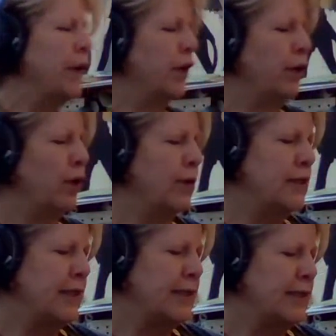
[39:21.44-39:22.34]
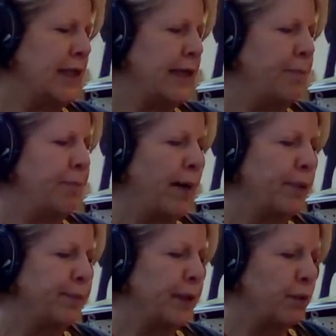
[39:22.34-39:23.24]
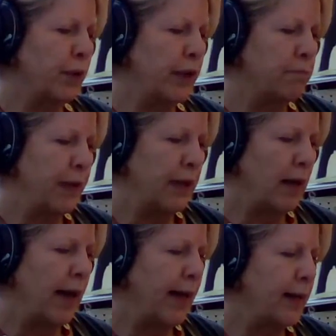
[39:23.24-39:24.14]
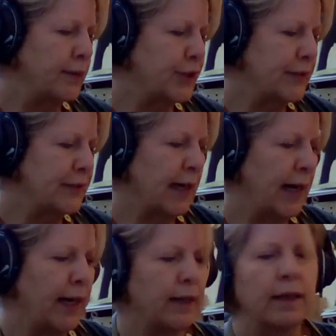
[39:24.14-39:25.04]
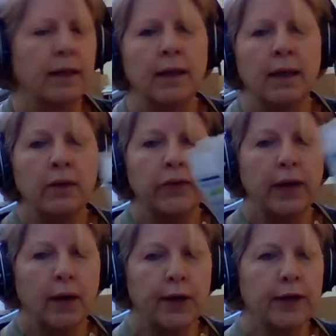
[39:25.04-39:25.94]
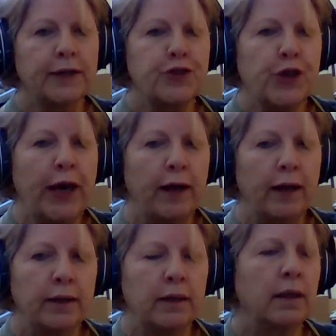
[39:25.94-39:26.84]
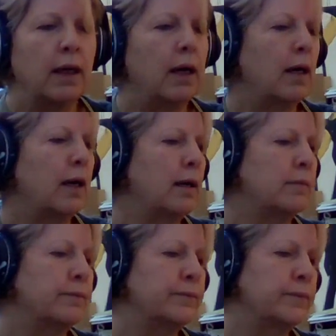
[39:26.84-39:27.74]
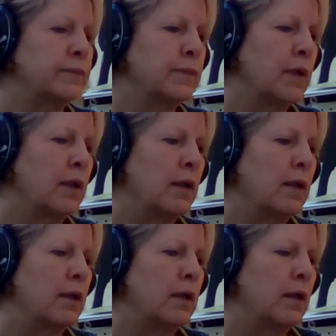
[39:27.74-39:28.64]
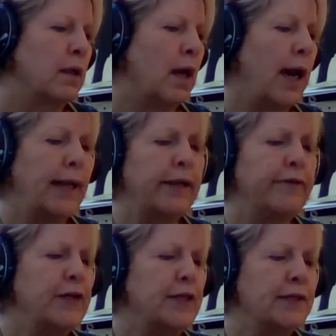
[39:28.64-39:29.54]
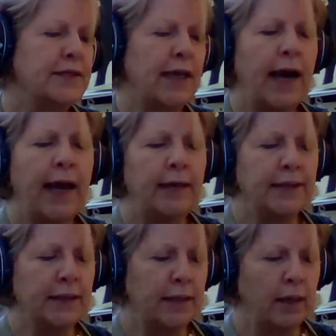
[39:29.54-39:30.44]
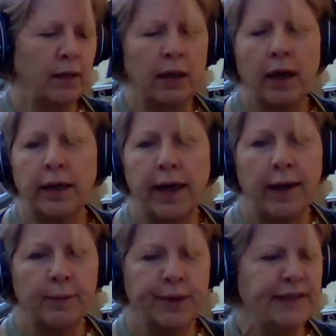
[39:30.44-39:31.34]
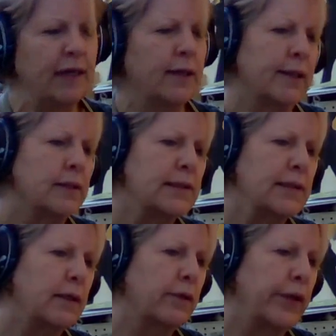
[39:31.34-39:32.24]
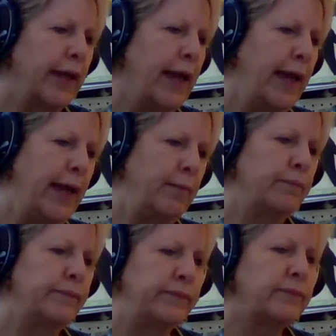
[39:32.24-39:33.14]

well, you know, in DC they probably would, but I just got the arnica gel. I live in DC. I did it on Amazon, so it came